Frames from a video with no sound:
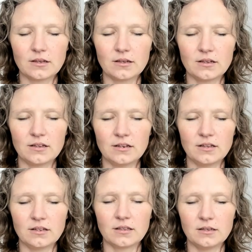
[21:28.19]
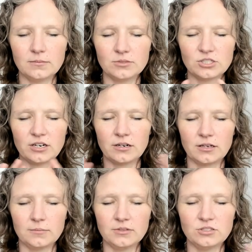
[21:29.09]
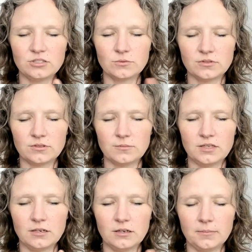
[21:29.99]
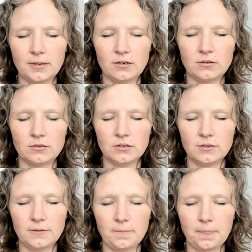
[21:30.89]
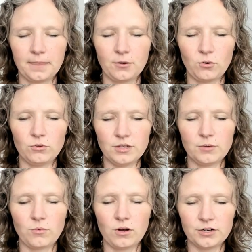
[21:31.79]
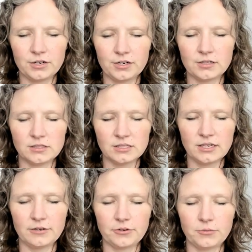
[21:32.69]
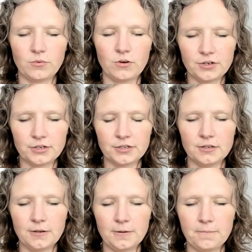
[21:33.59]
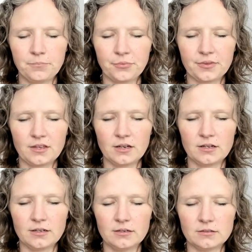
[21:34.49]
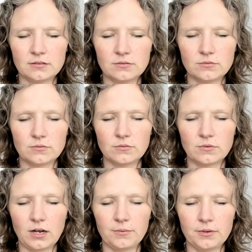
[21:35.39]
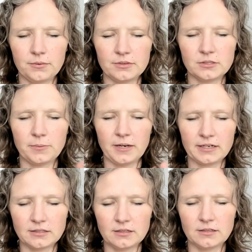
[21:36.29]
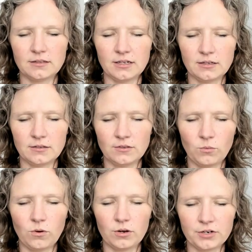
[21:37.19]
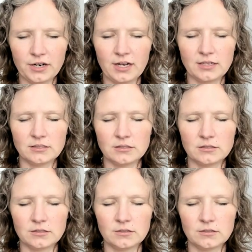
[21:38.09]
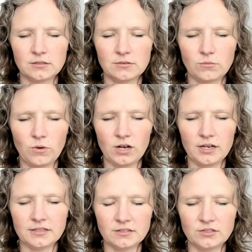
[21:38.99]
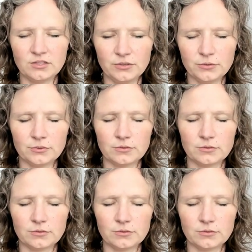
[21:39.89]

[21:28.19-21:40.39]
It, it keeps sharing images with me about holy water and sacred water, and how we respect that the water as wise too.